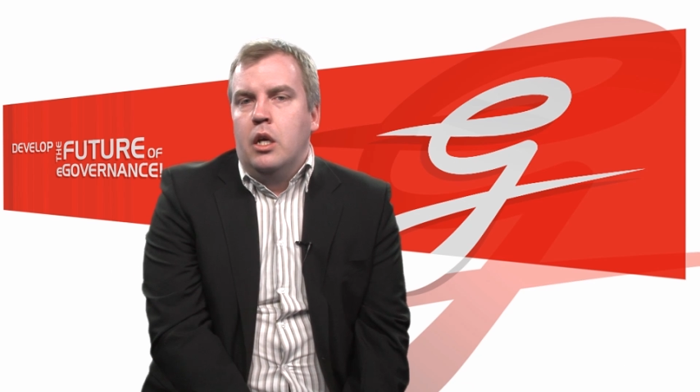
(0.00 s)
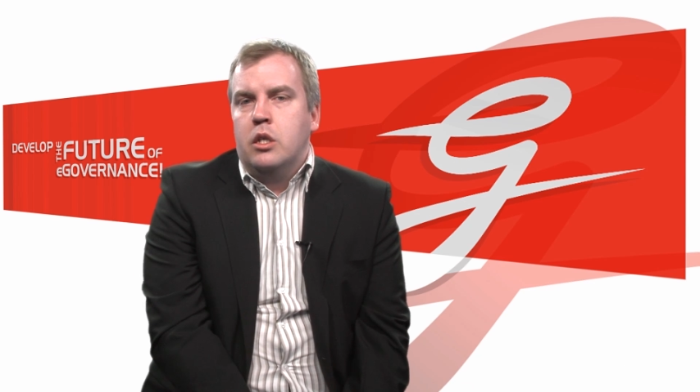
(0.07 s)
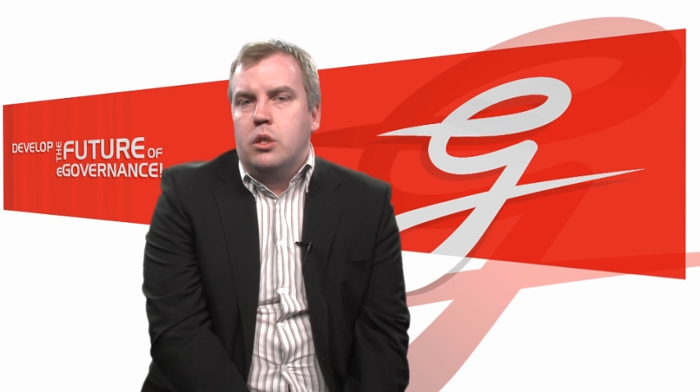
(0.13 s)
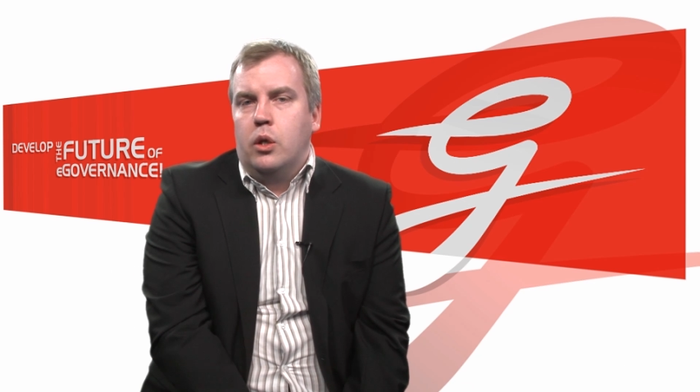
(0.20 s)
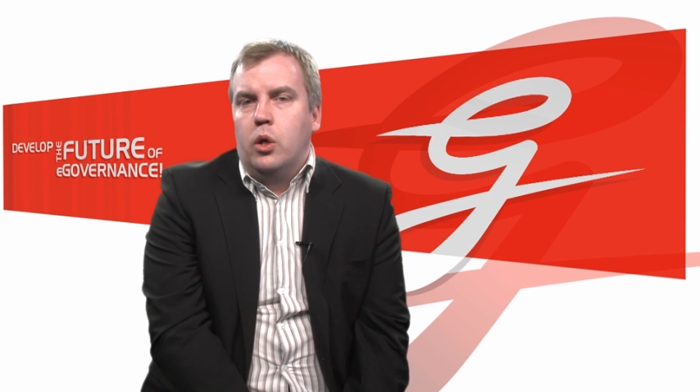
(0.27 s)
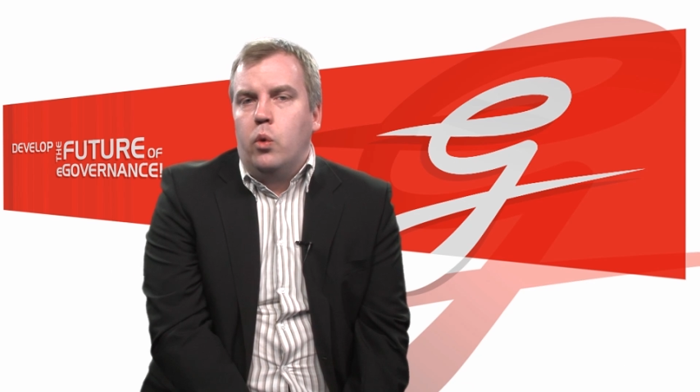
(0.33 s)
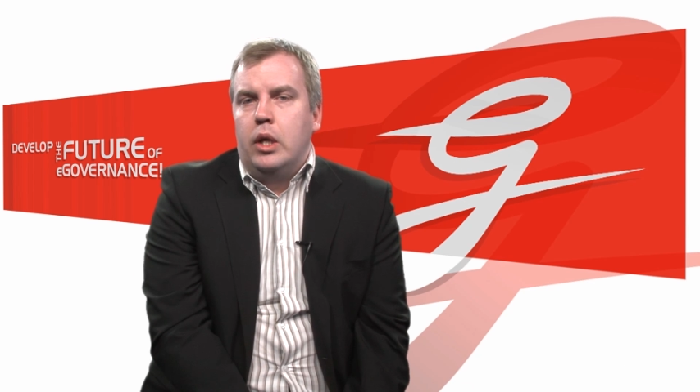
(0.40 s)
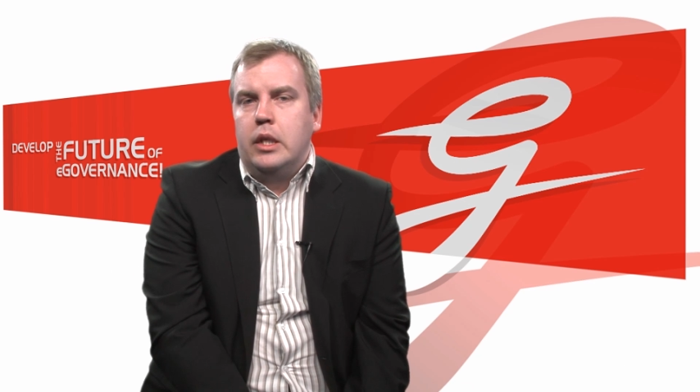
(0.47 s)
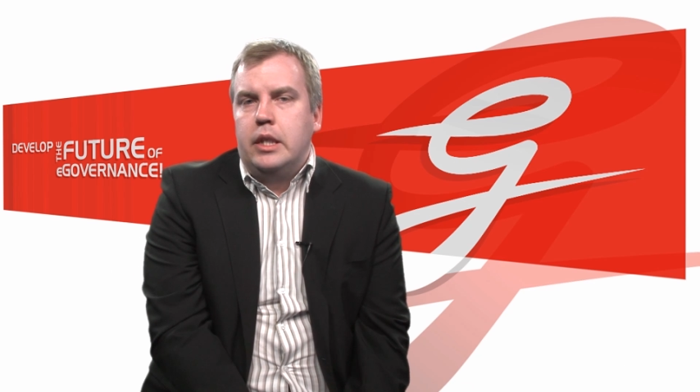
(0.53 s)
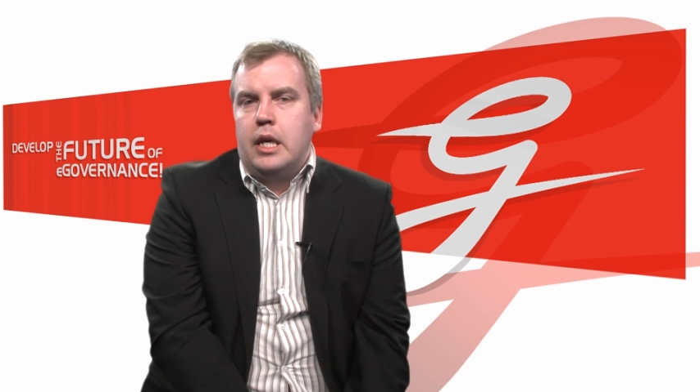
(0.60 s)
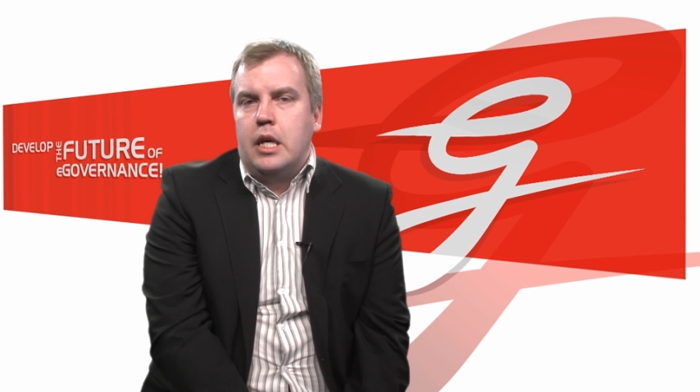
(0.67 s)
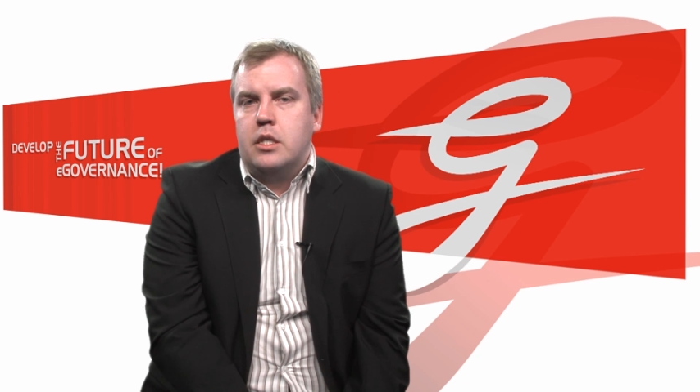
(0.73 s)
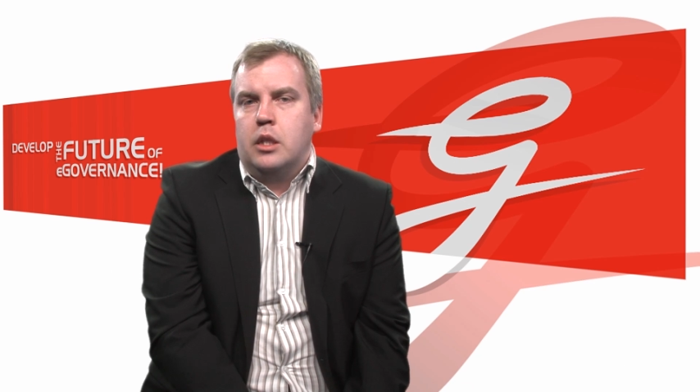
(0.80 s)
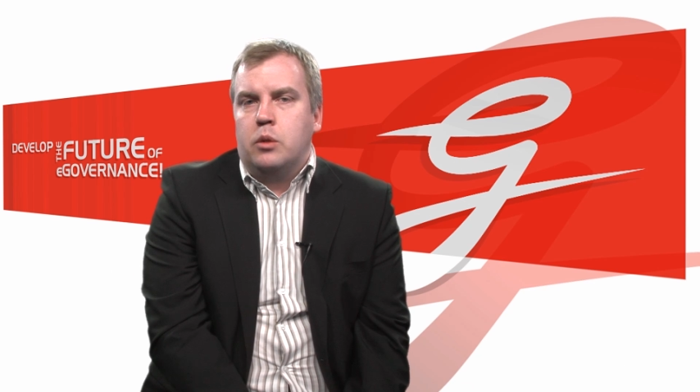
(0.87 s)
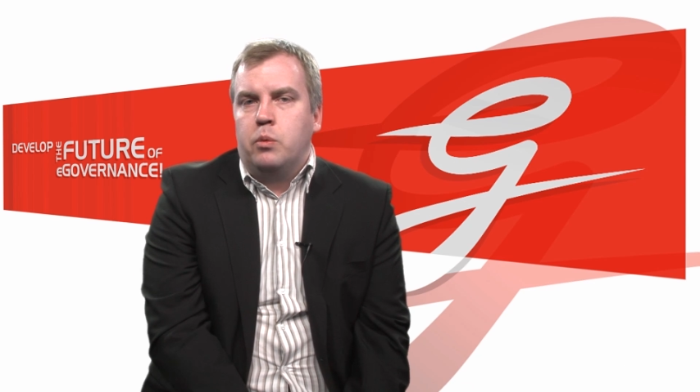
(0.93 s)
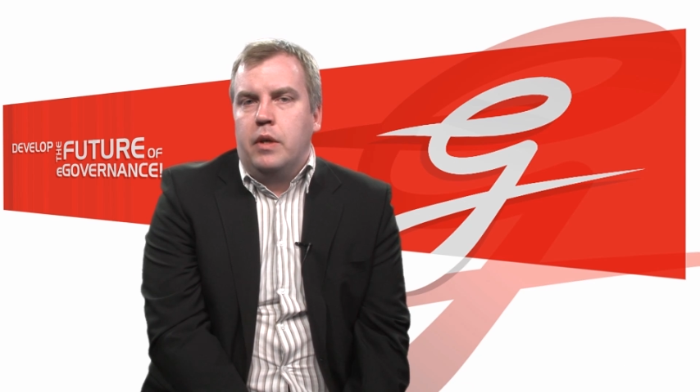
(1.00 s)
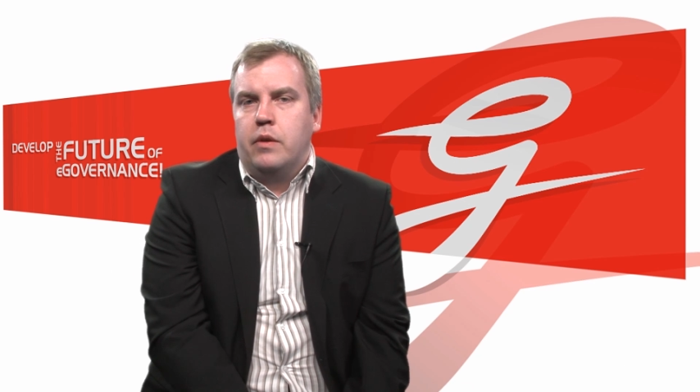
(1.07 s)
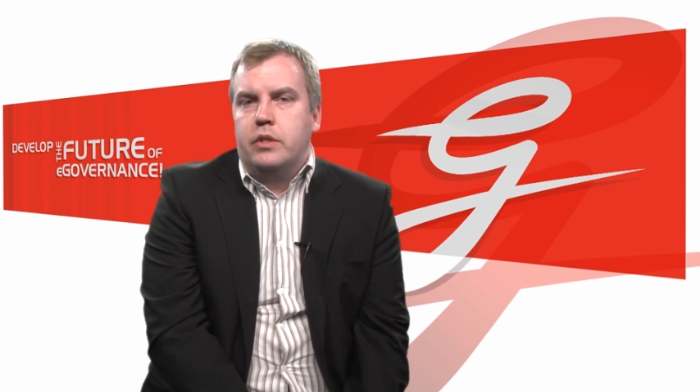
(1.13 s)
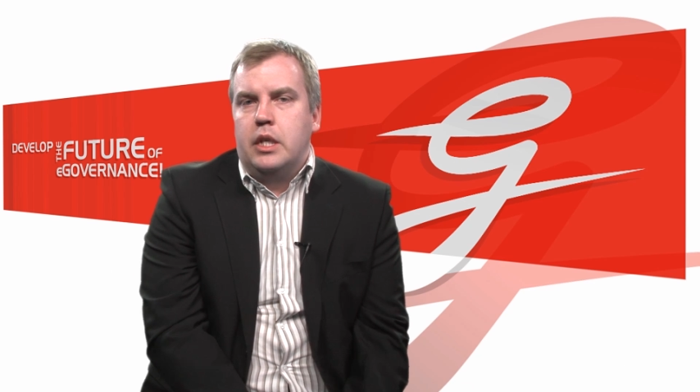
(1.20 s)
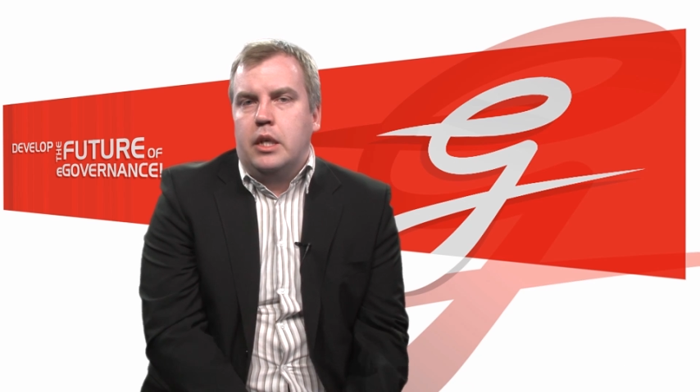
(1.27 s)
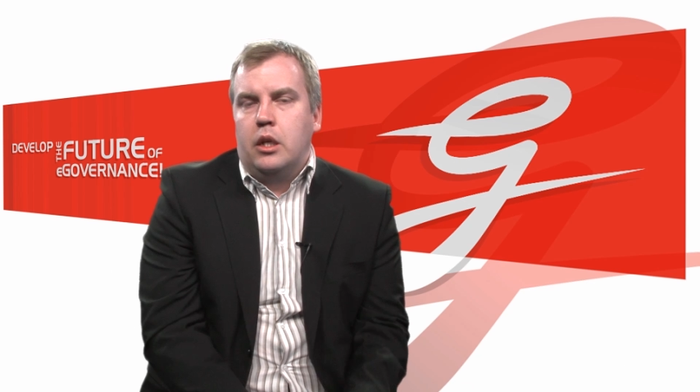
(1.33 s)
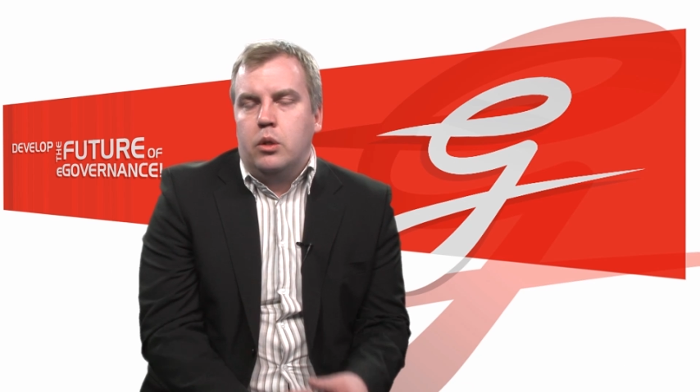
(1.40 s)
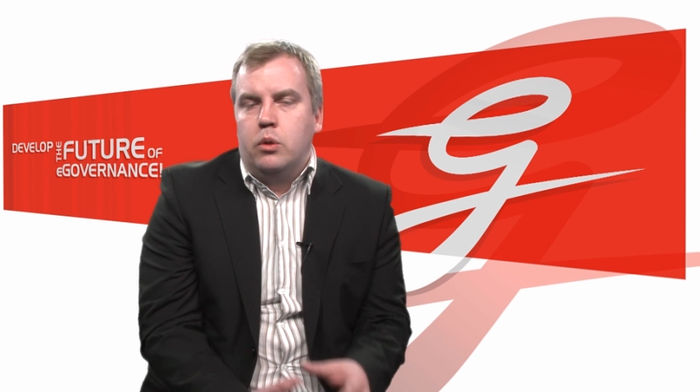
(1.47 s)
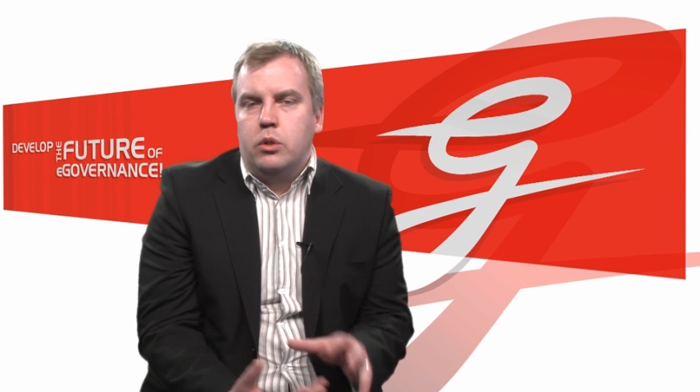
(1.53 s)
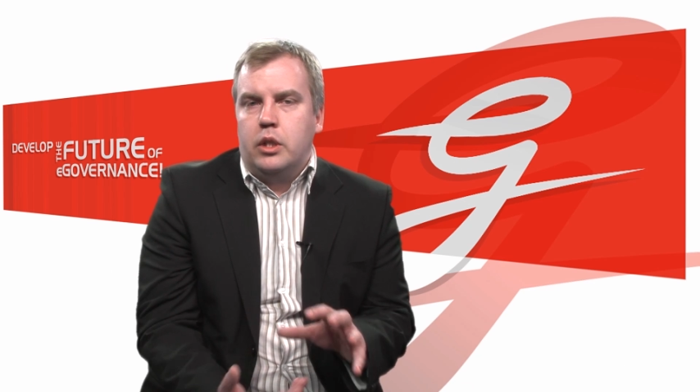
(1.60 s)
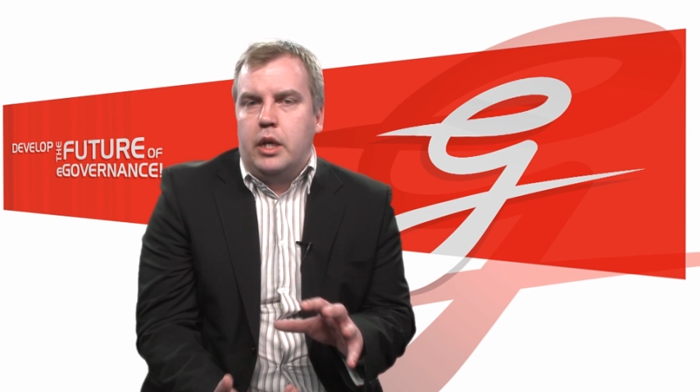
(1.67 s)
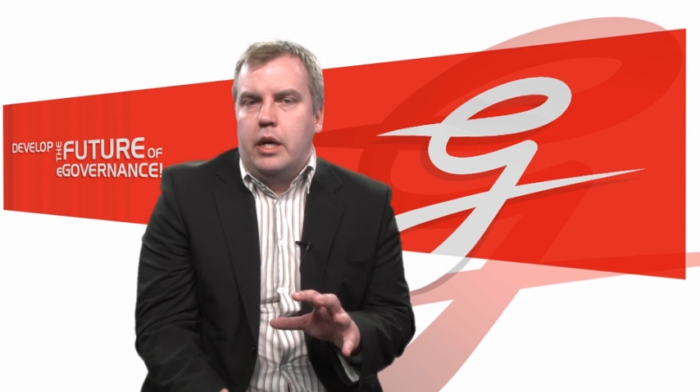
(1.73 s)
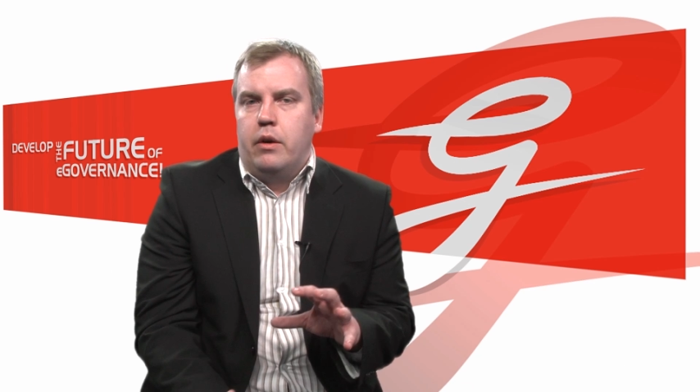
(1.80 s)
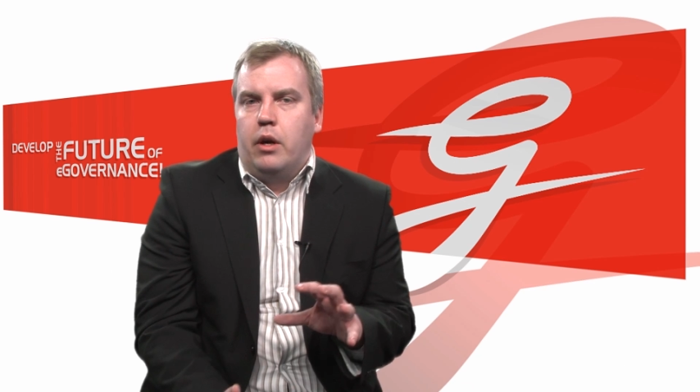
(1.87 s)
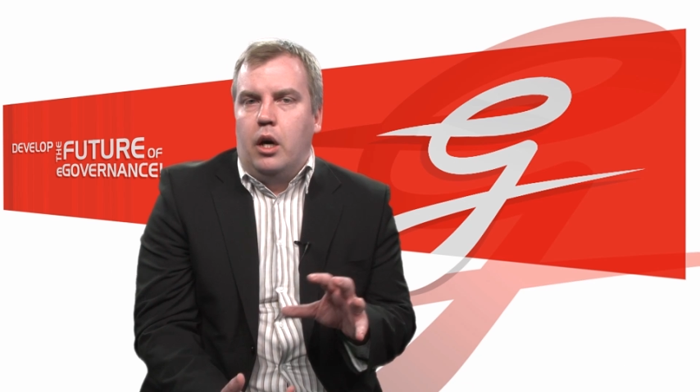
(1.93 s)
So the whole idea is that we have taken good
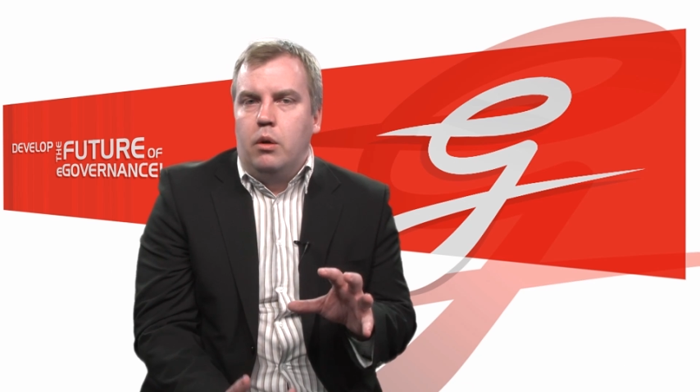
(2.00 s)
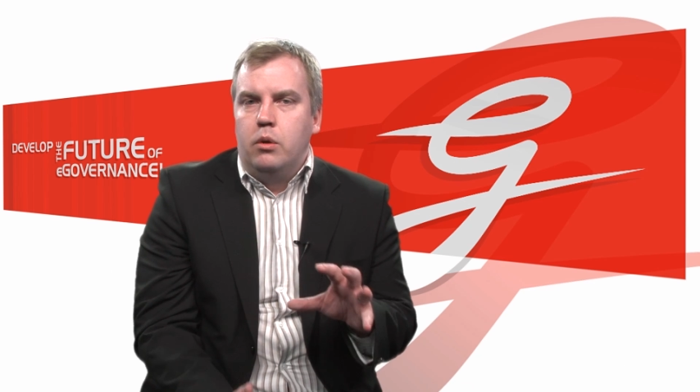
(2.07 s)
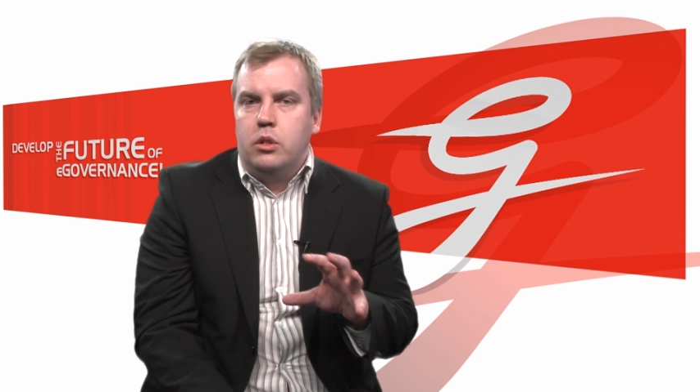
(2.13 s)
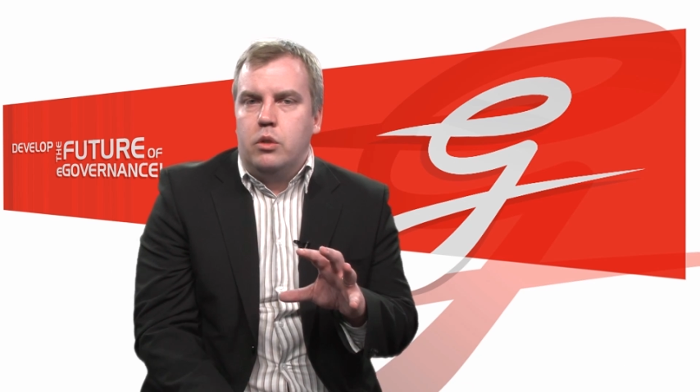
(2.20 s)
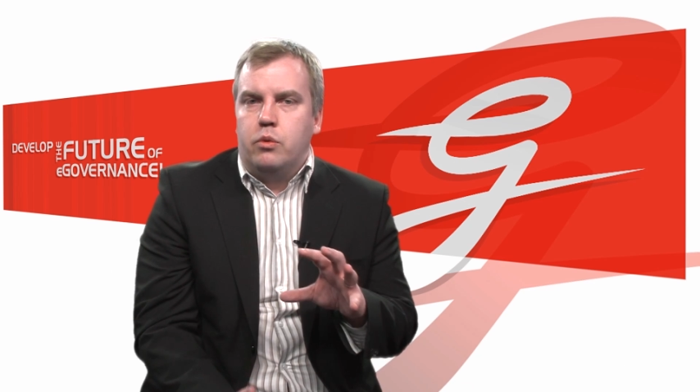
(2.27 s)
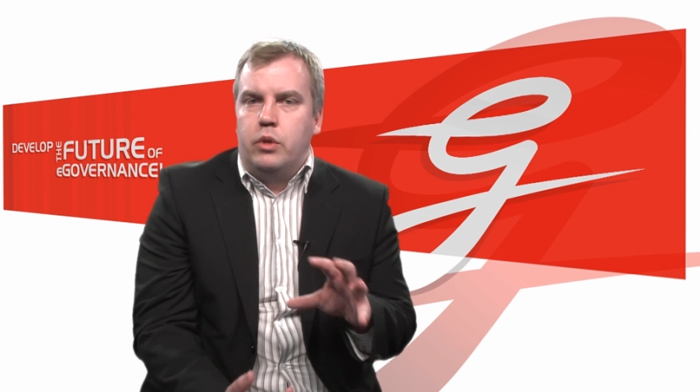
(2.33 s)
care how to